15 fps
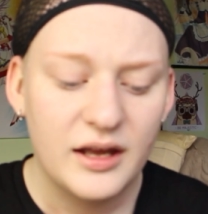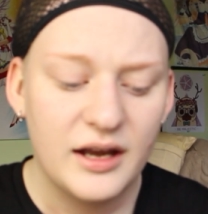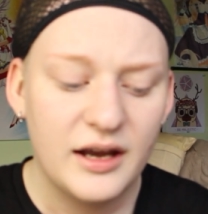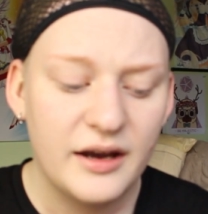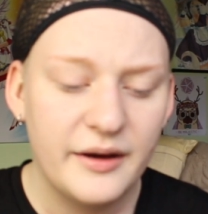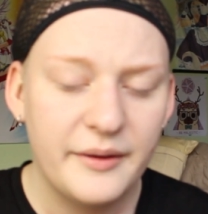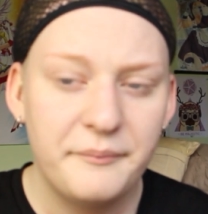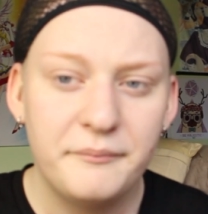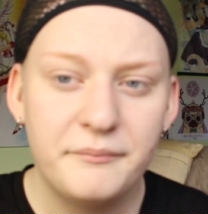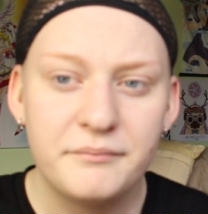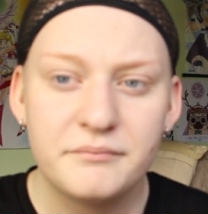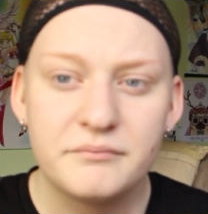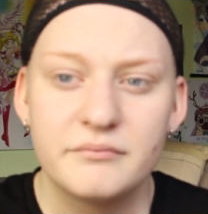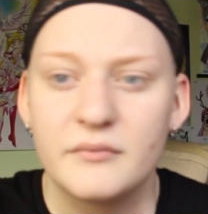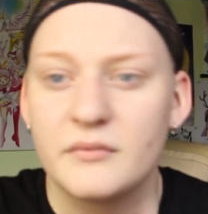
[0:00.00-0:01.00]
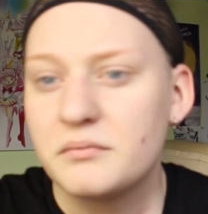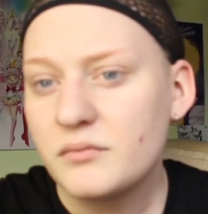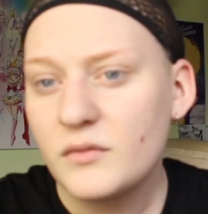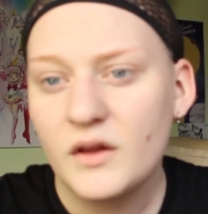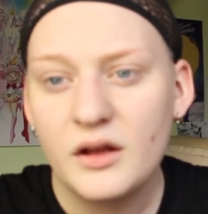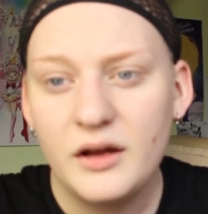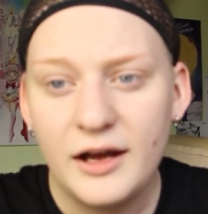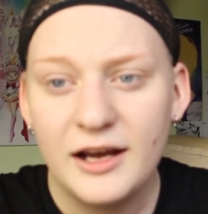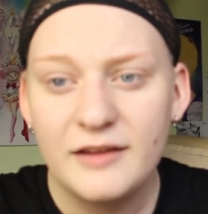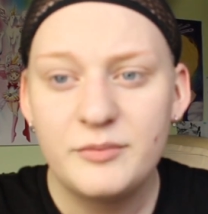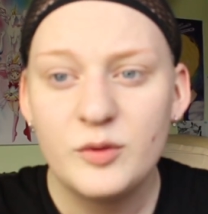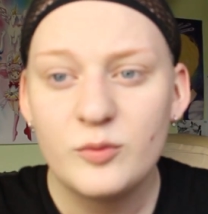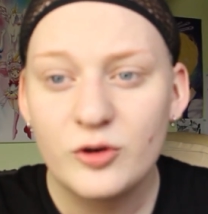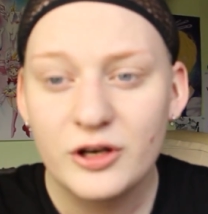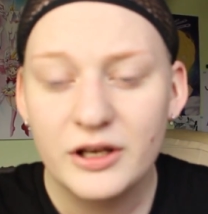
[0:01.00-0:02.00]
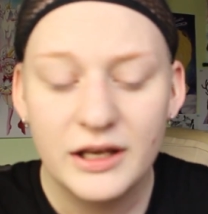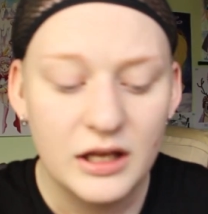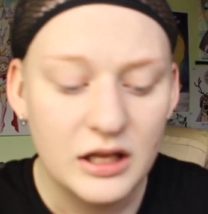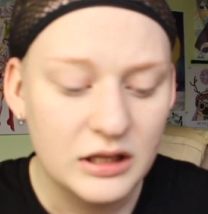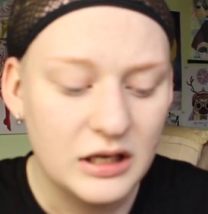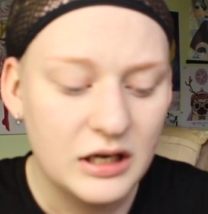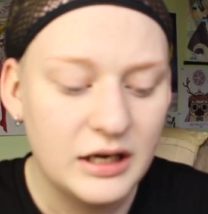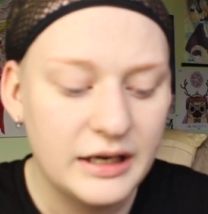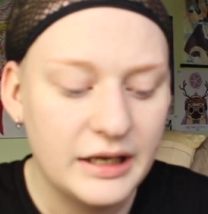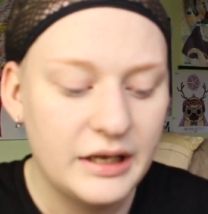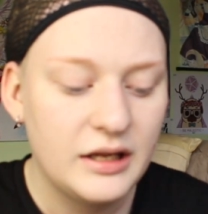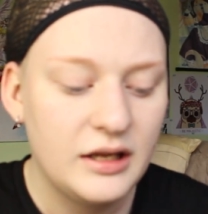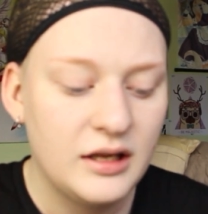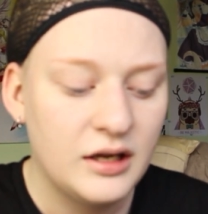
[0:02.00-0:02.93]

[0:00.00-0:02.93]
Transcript: I've been working a lot.